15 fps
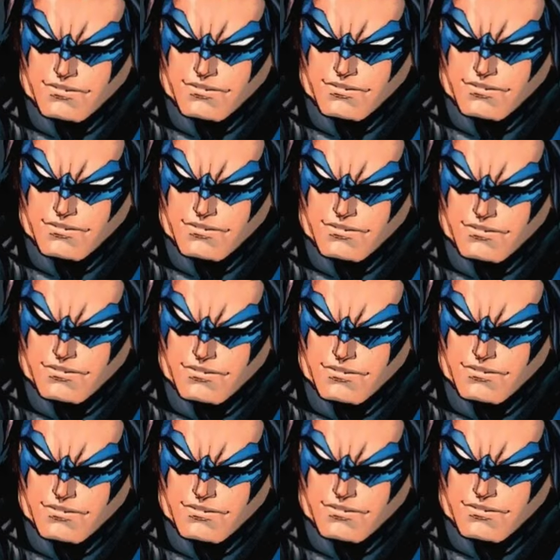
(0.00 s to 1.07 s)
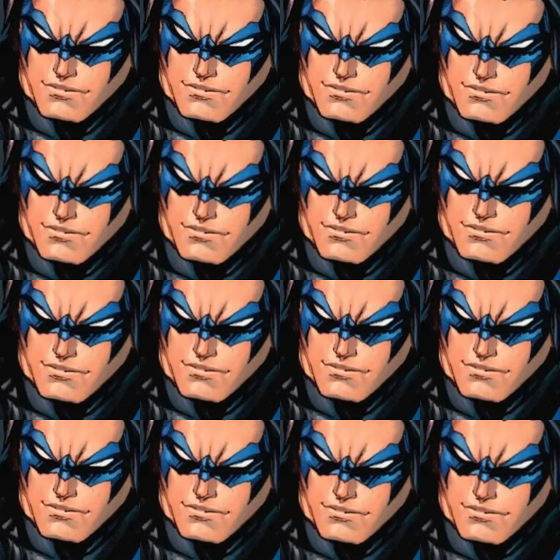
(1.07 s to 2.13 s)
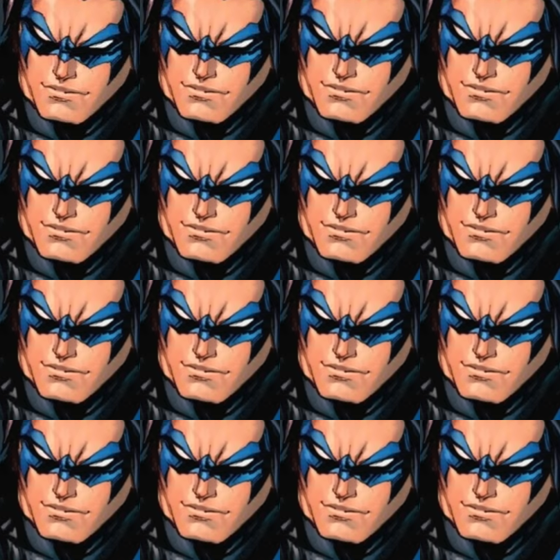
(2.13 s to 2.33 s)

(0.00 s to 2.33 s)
[no speech]